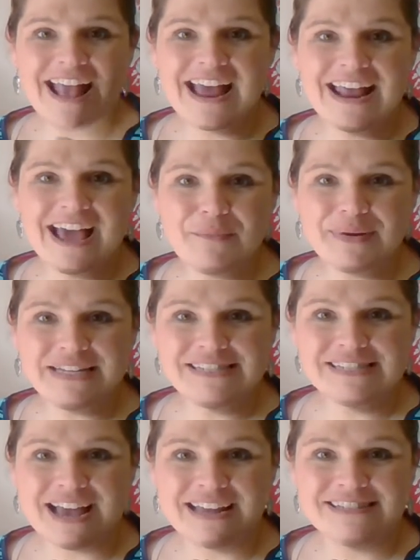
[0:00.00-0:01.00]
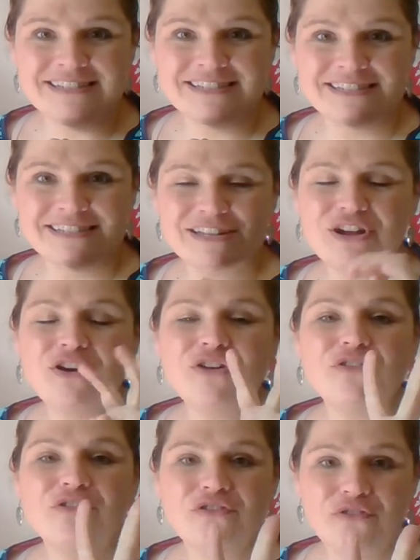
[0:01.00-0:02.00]
And how many sides?
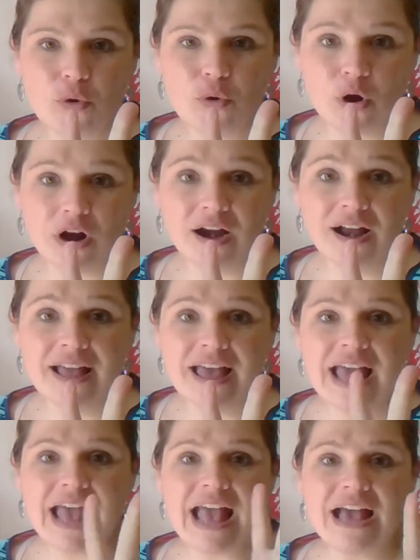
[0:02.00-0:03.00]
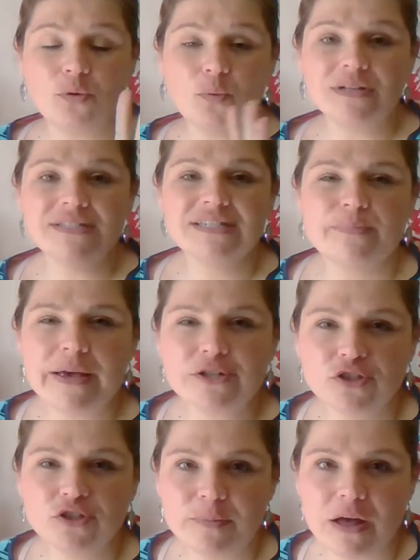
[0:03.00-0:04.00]
4. And what's
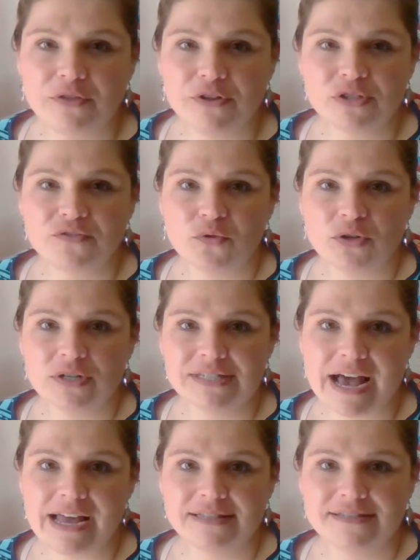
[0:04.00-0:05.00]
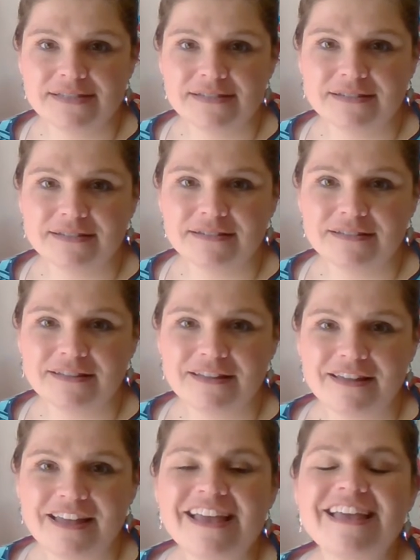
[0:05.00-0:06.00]
special about those 4 sides?
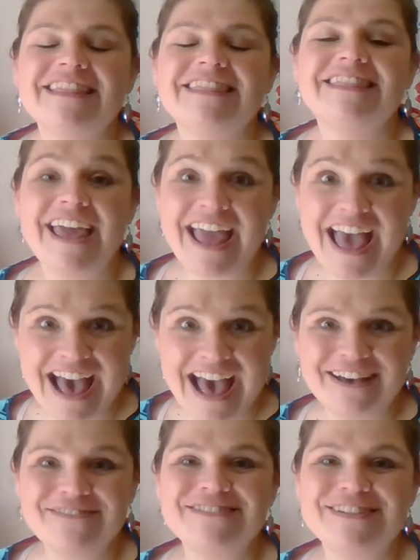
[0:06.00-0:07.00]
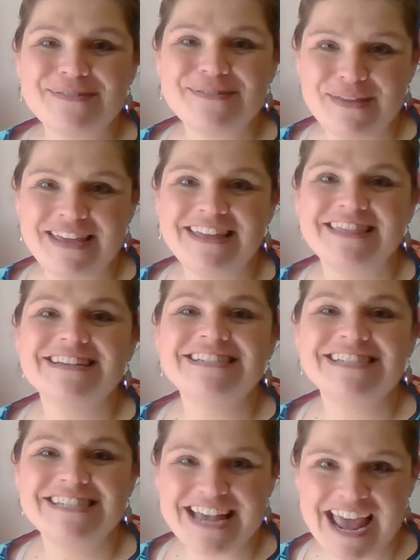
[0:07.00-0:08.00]
They have to be the
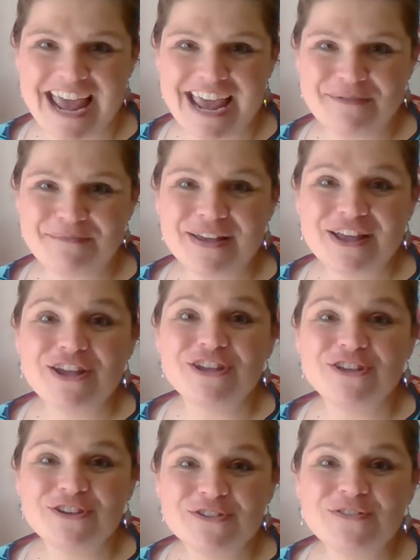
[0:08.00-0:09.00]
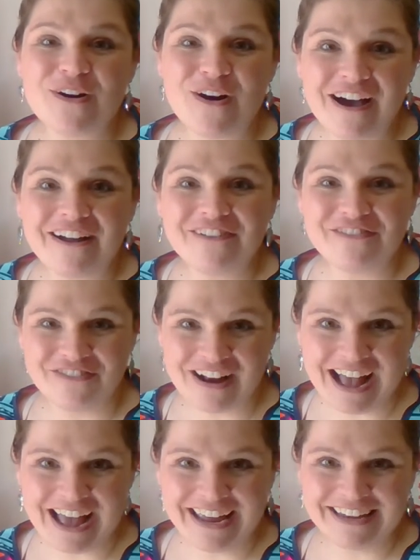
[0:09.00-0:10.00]
same. You are
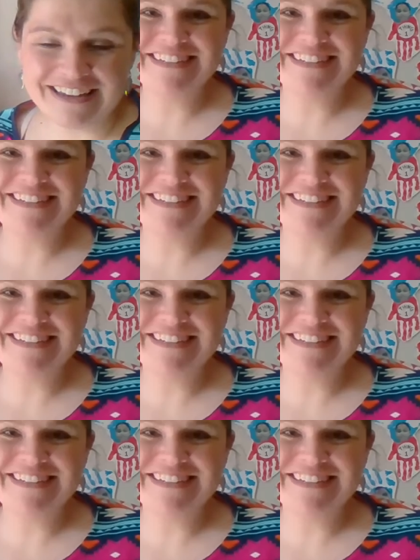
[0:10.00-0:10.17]
right.